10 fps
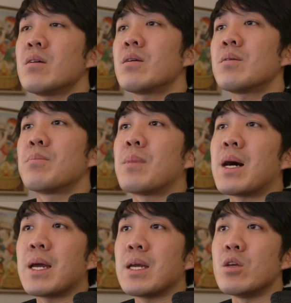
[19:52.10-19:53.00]
year,
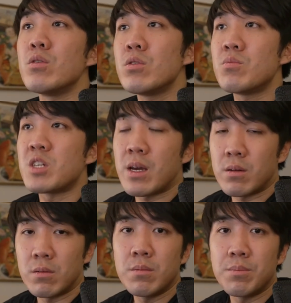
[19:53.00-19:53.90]
my YouTube
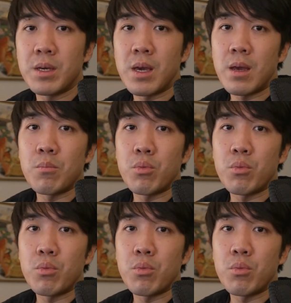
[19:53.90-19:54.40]
channel became